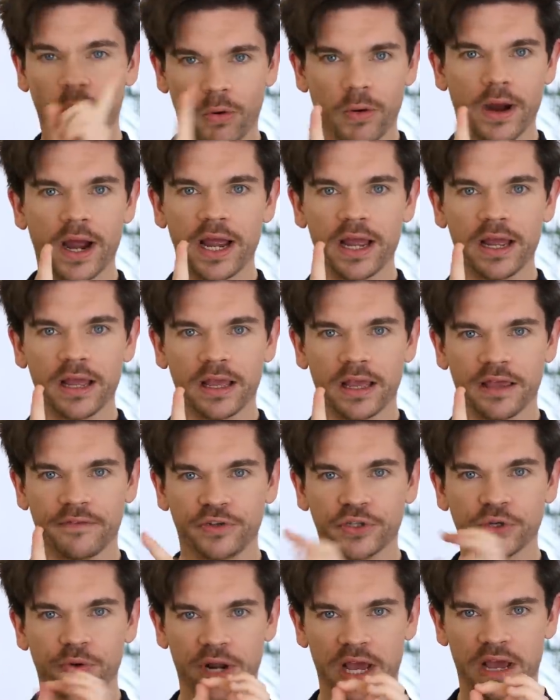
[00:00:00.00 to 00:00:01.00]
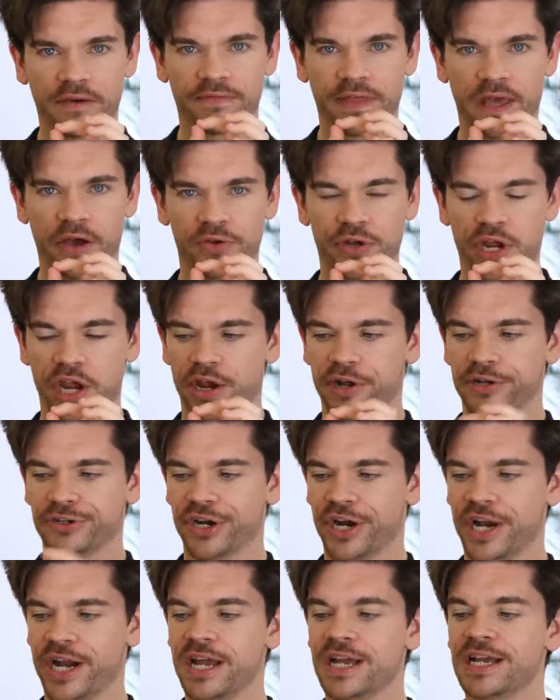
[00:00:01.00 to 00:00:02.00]
or if you don't have that on your
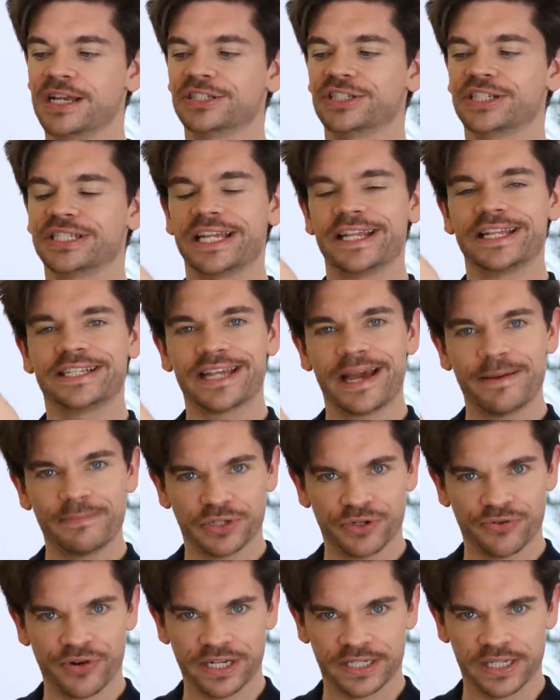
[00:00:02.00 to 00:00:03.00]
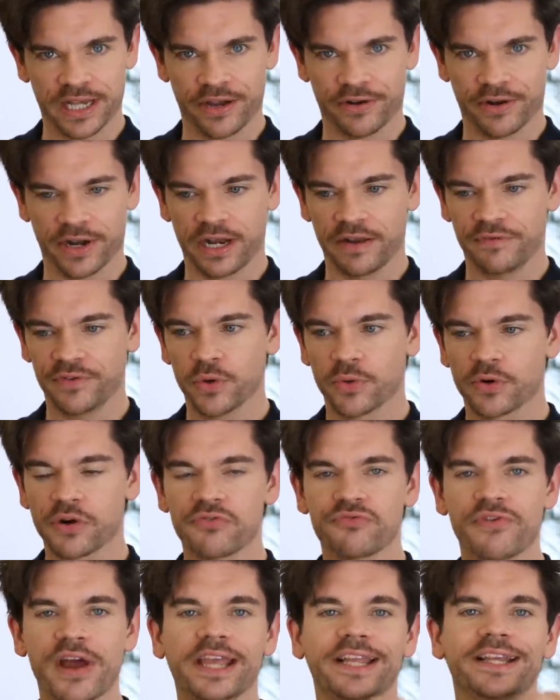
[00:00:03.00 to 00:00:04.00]
hairdryer, just take the temperature right down. And if you're
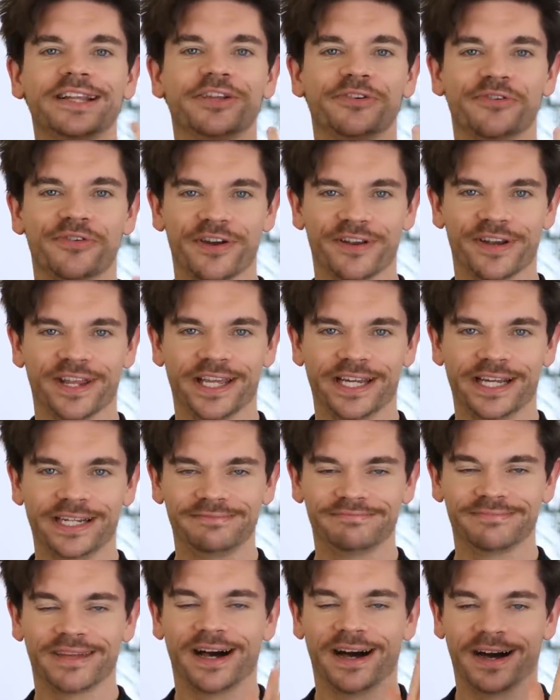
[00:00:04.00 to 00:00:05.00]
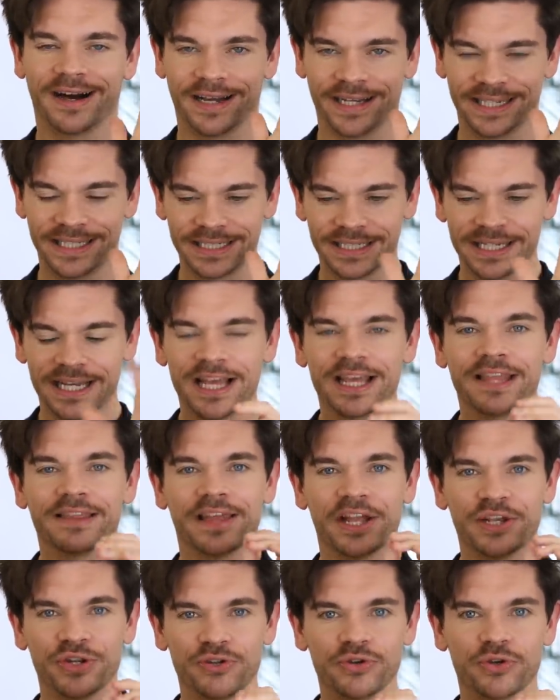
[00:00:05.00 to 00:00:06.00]
a regular around here, hi,
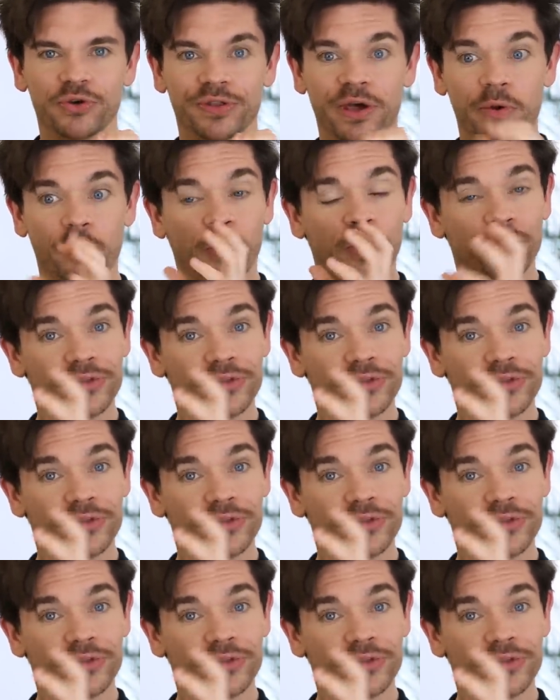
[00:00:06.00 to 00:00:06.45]
then you know that